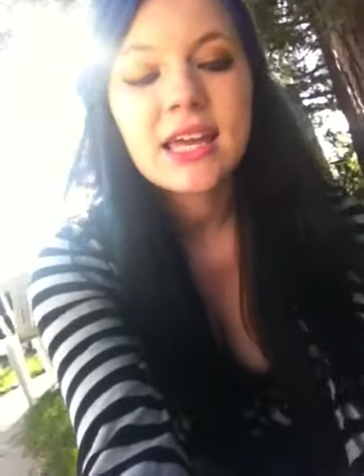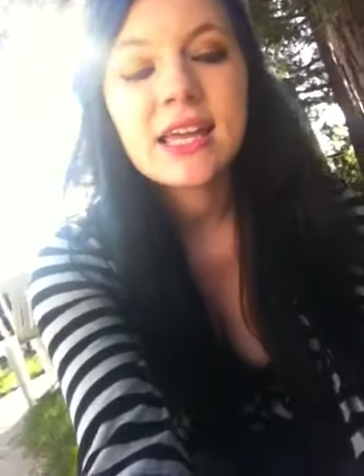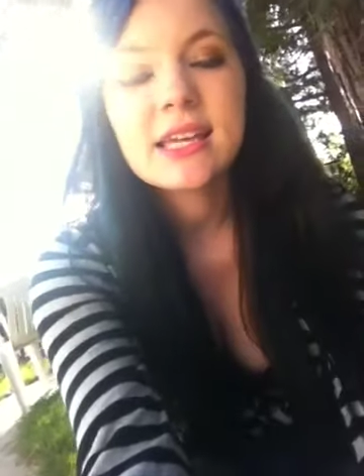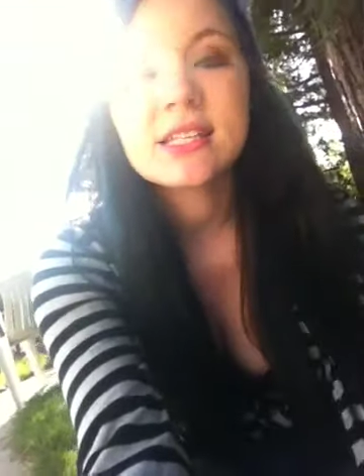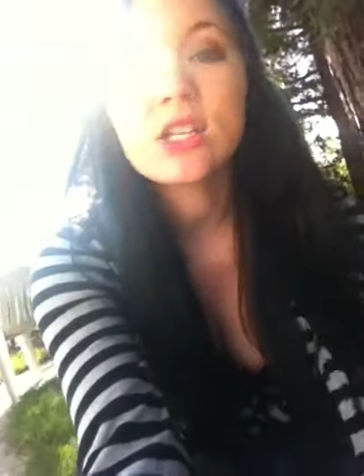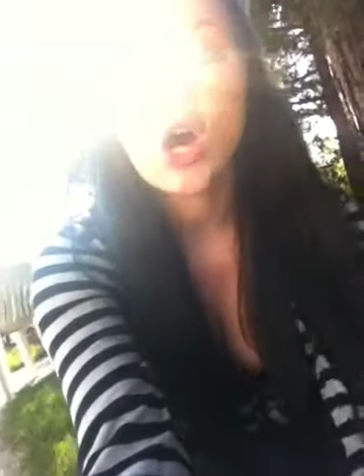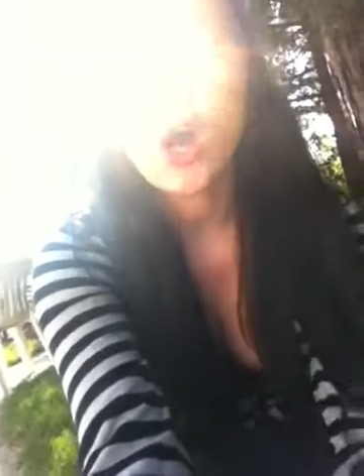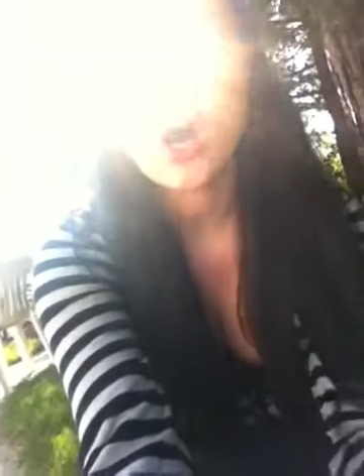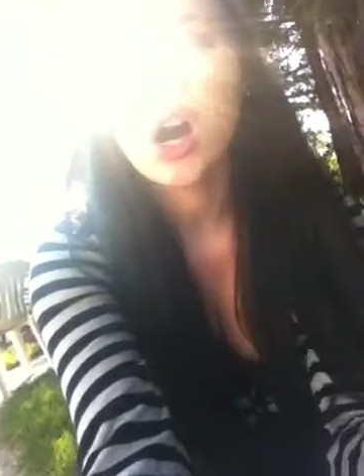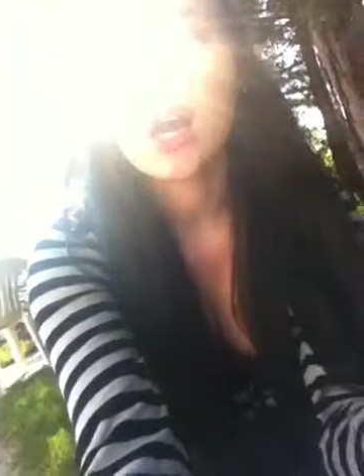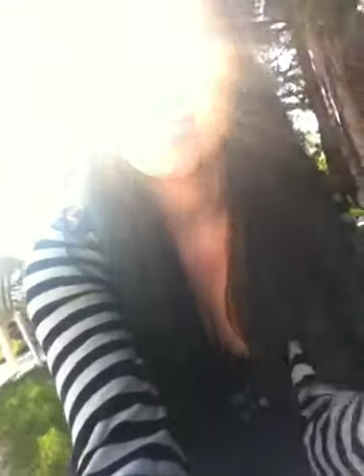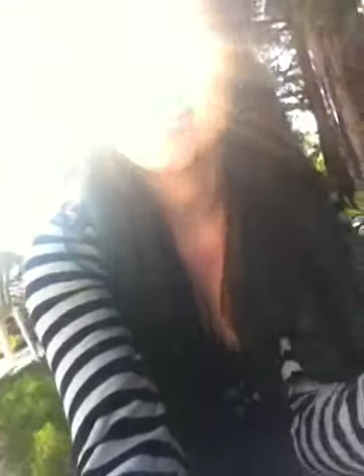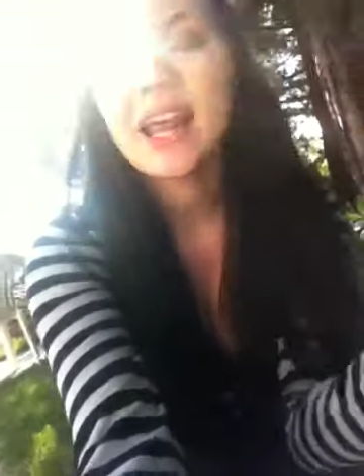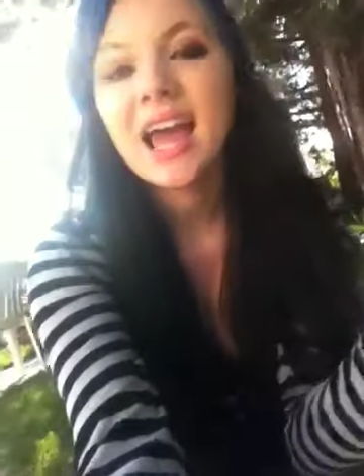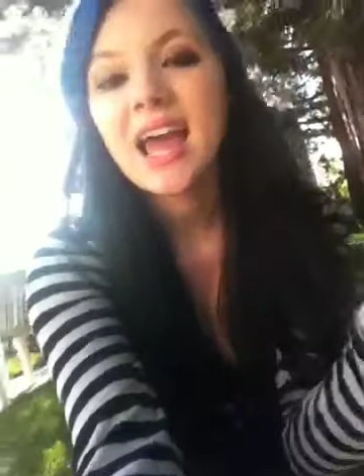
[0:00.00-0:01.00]
is
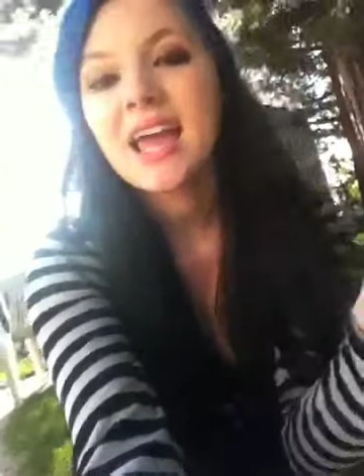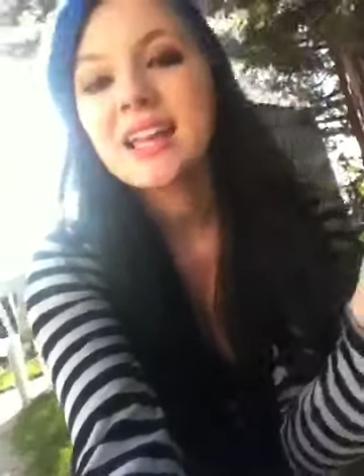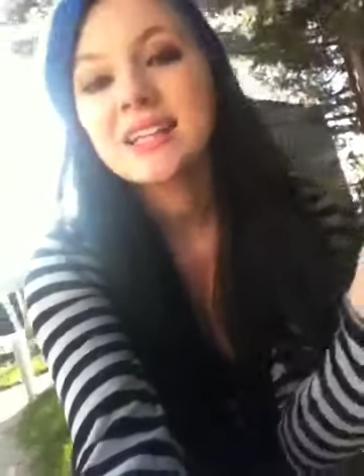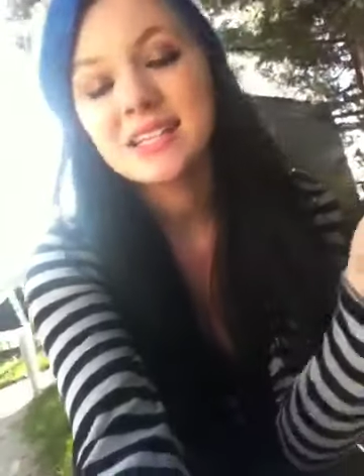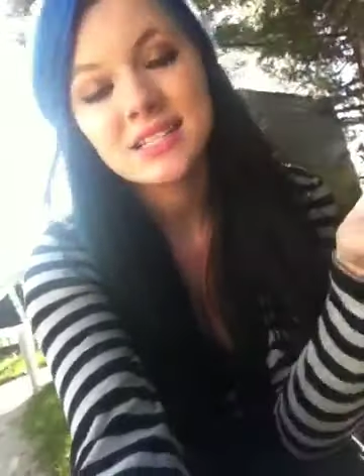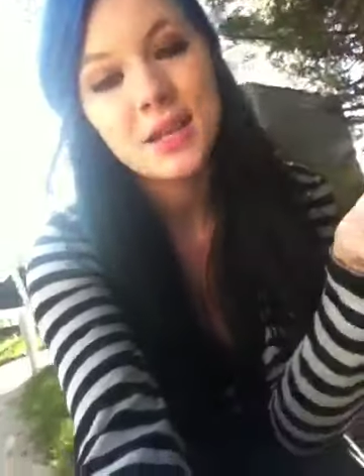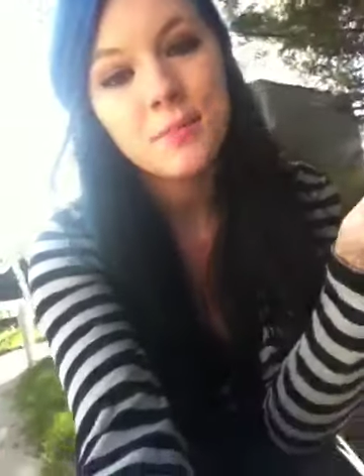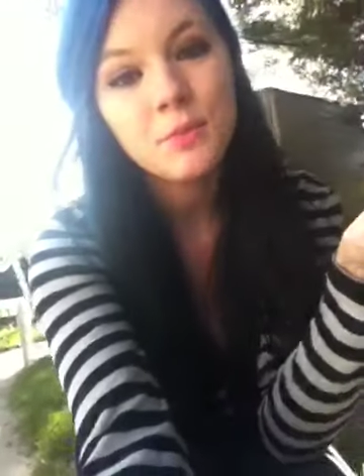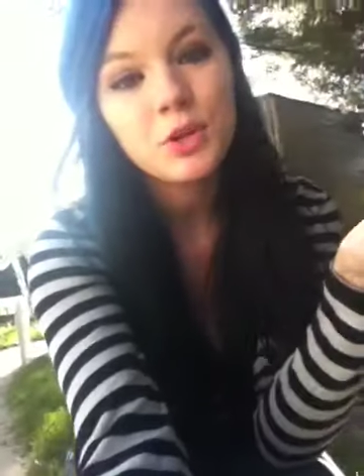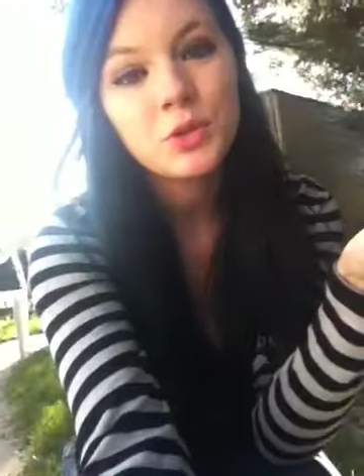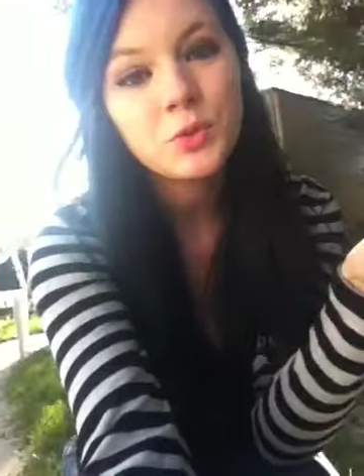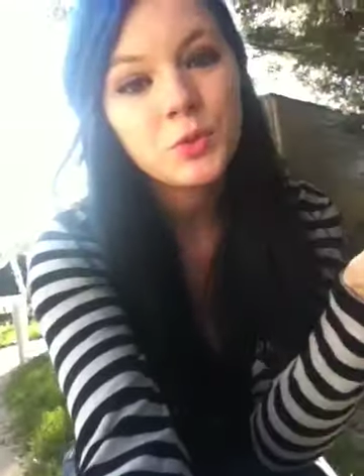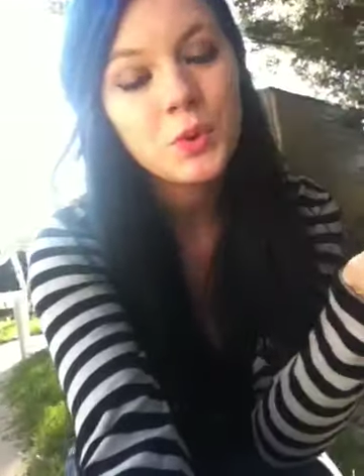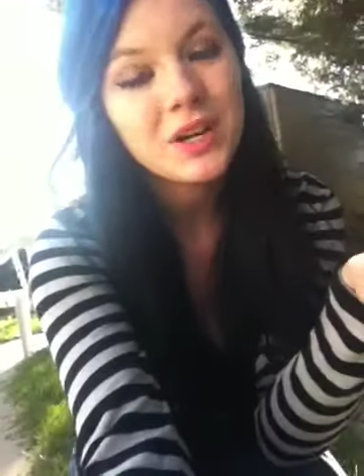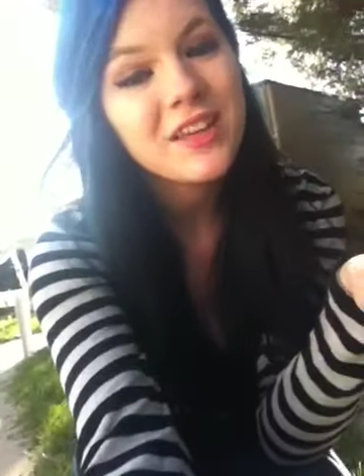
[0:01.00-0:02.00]
on December
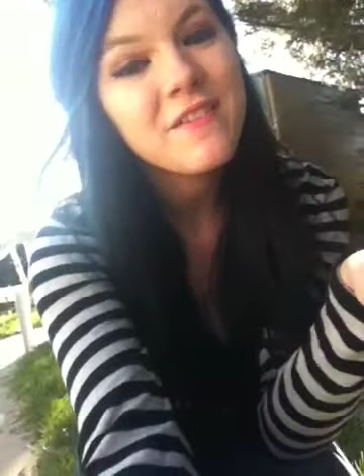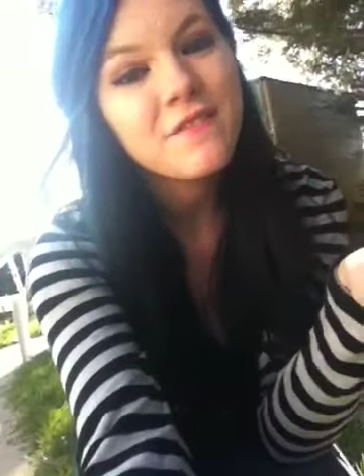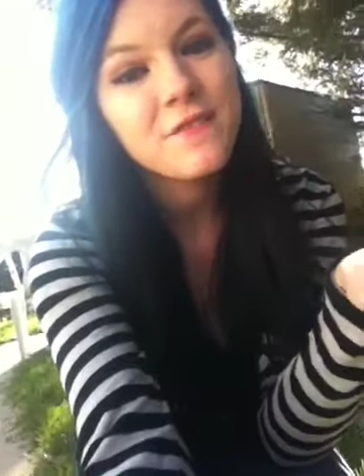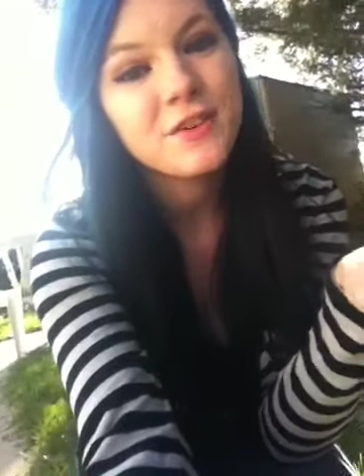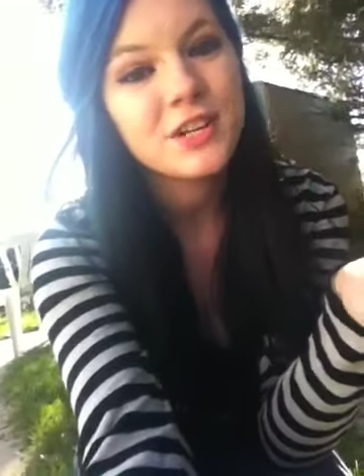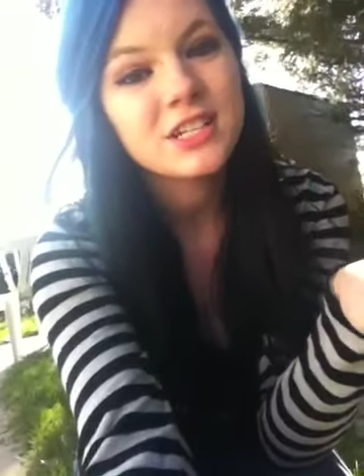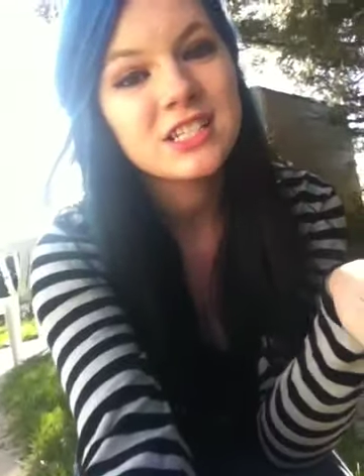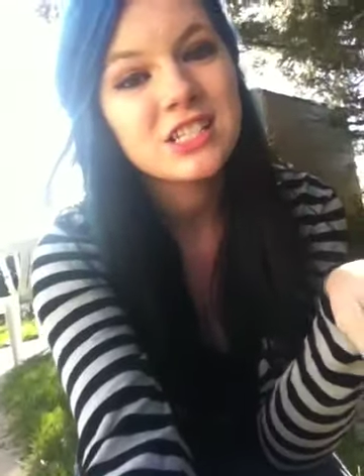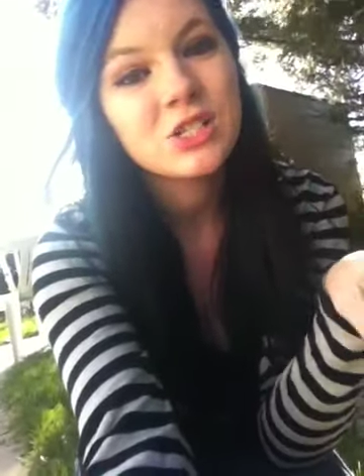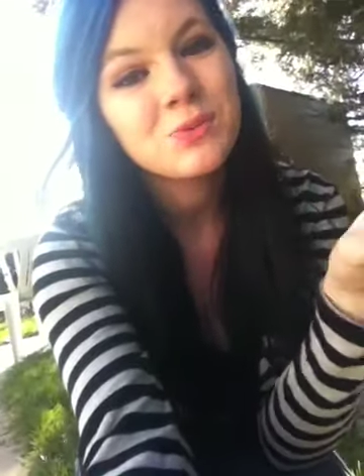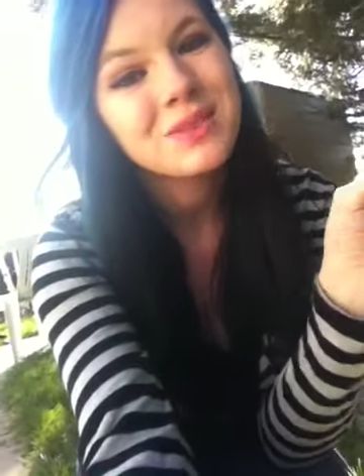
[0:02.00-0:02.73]
21st,